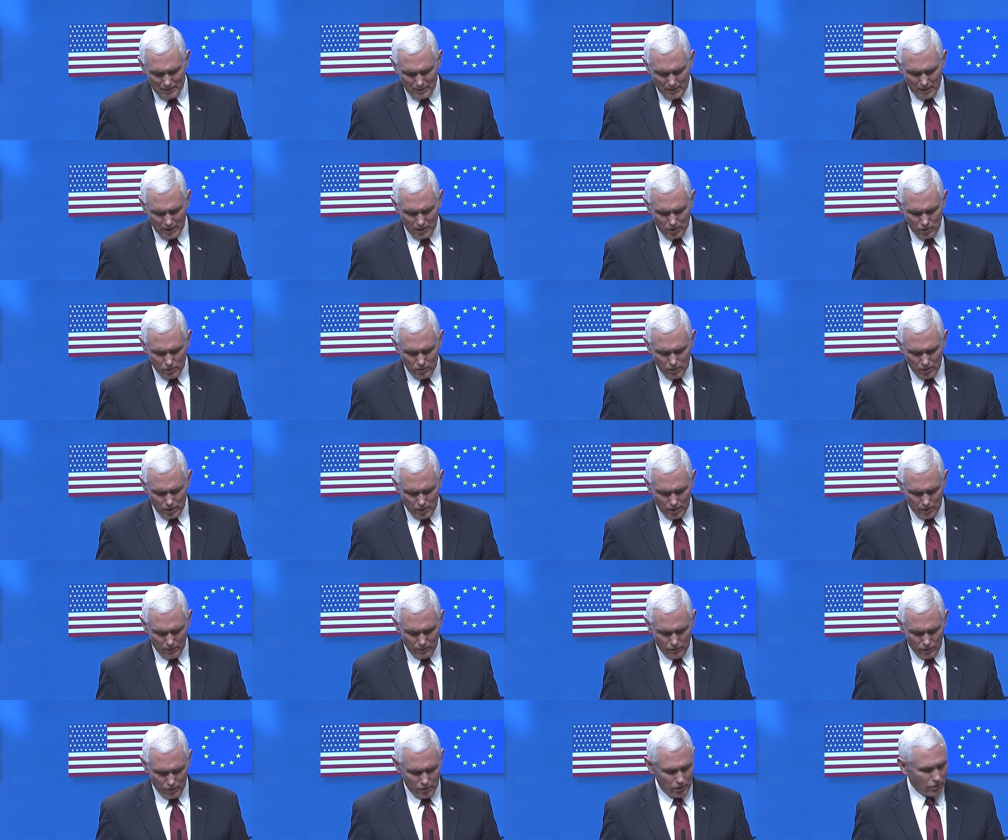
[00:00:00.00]
thank you
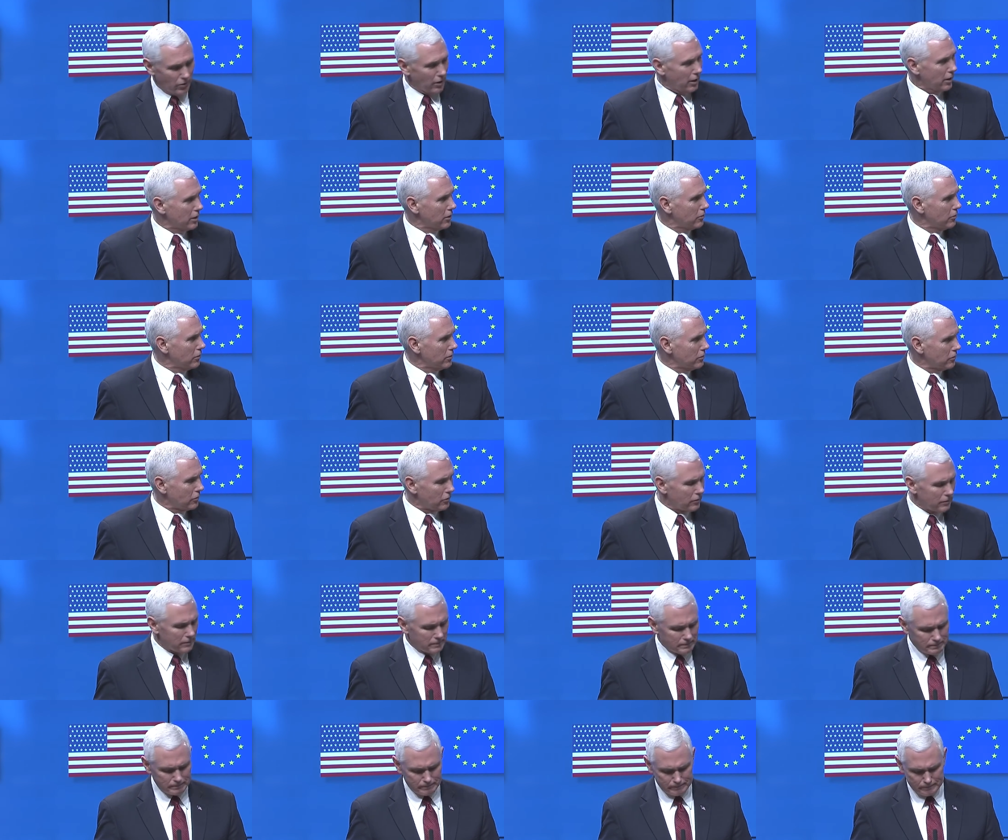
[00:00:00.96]
again for your
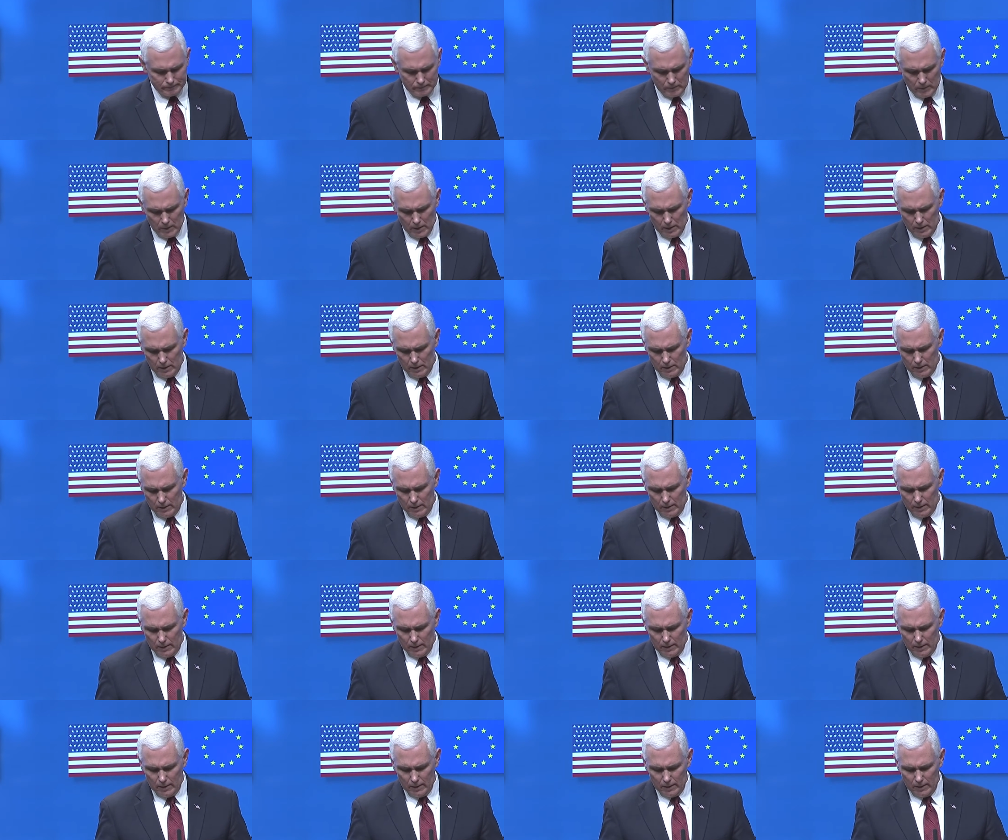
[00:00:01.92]
eloquence.
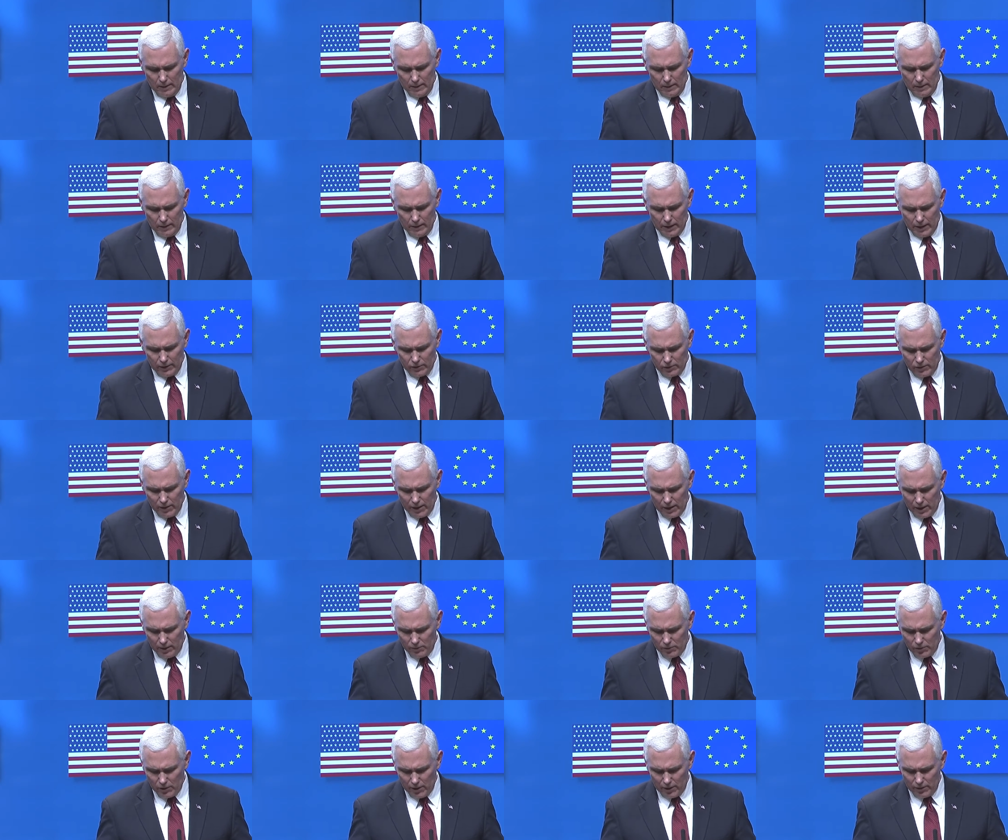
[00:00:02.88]
Last night
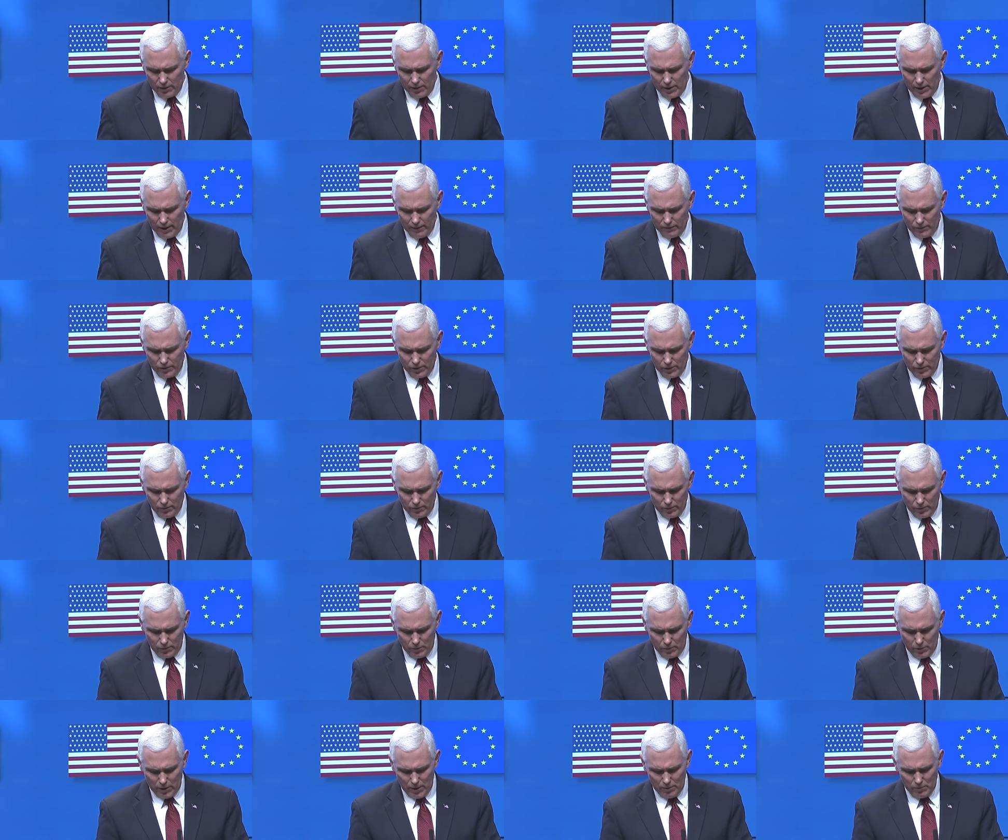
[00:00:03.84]
I was honored to have dinner
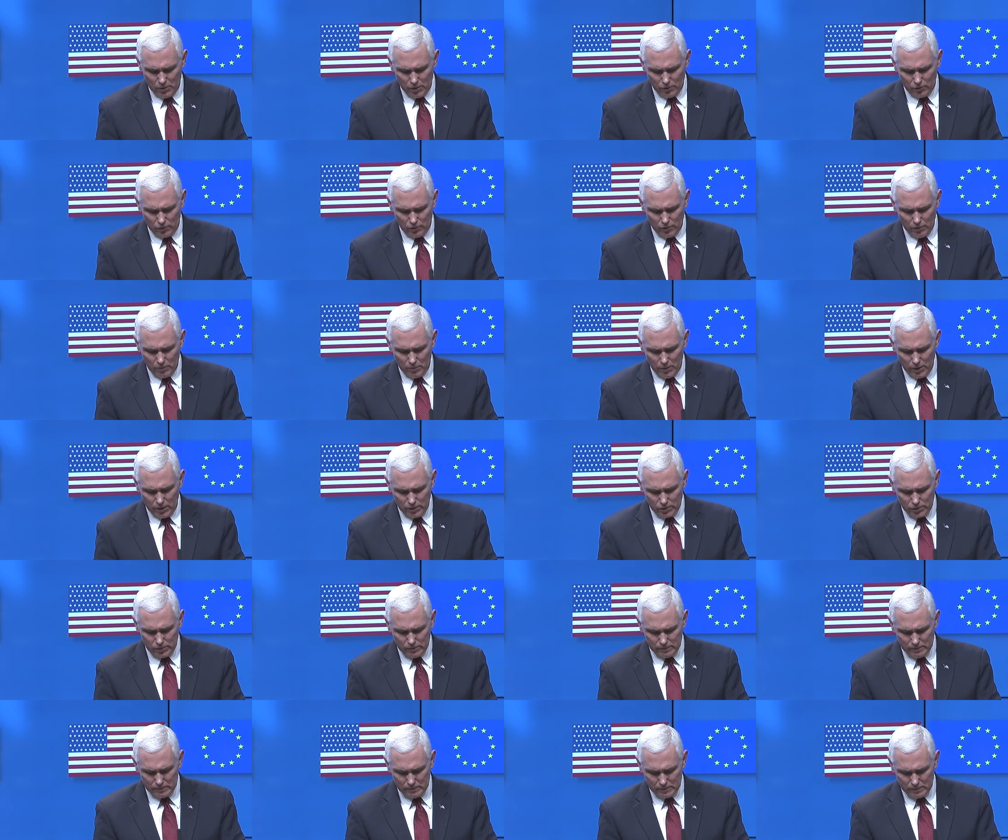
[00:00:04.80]
with the Prime Minister of
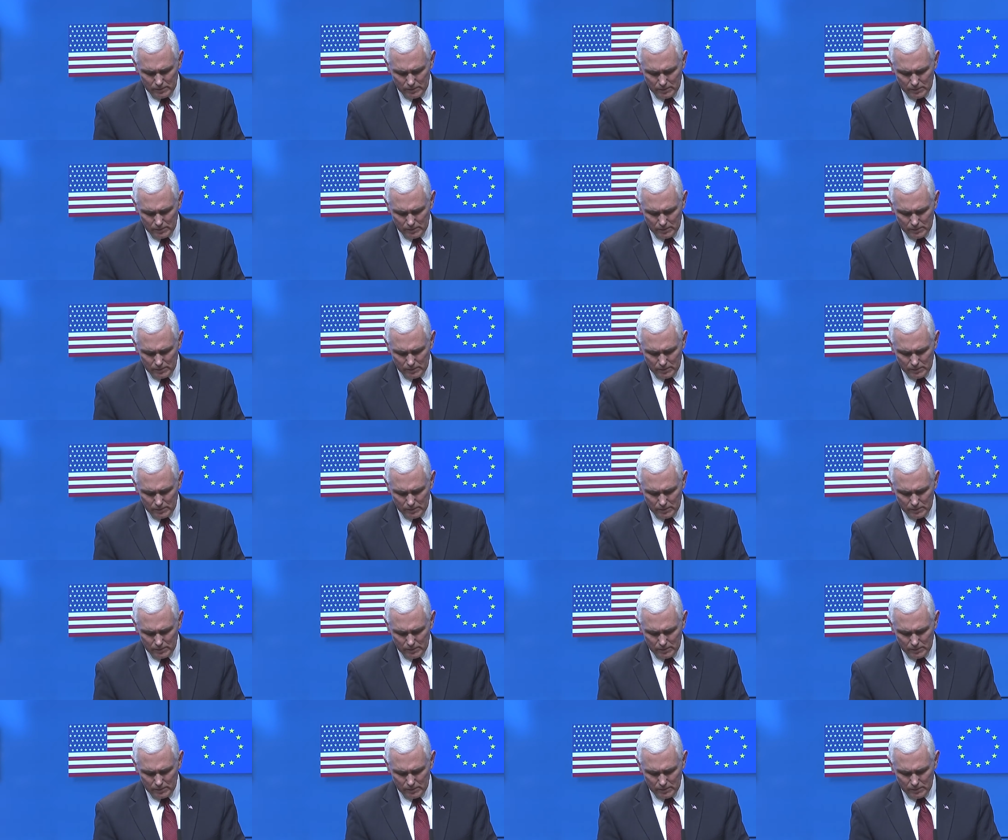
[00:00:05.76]
Belgium.